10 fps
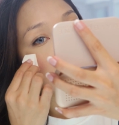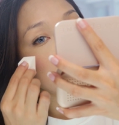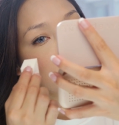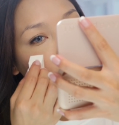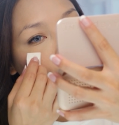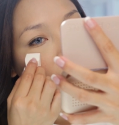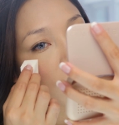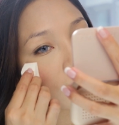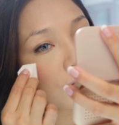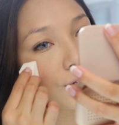is
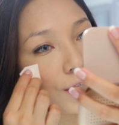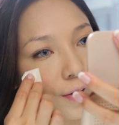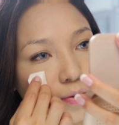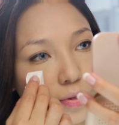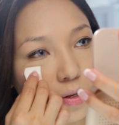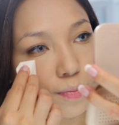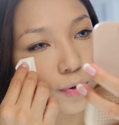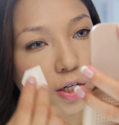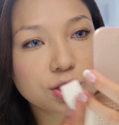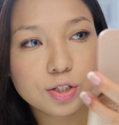important to use a
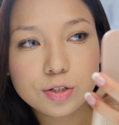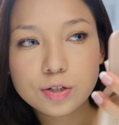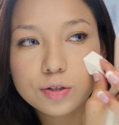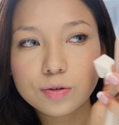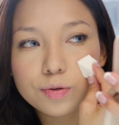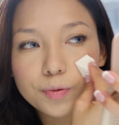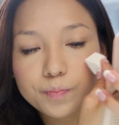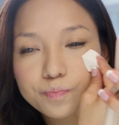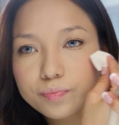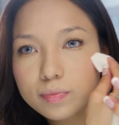brush to
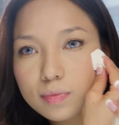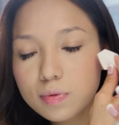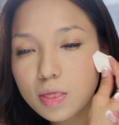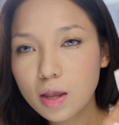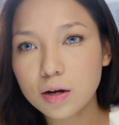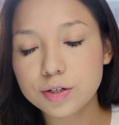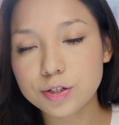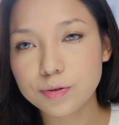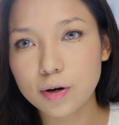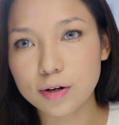
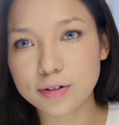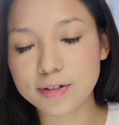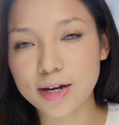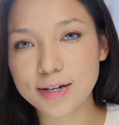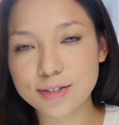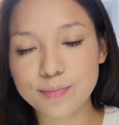do a nice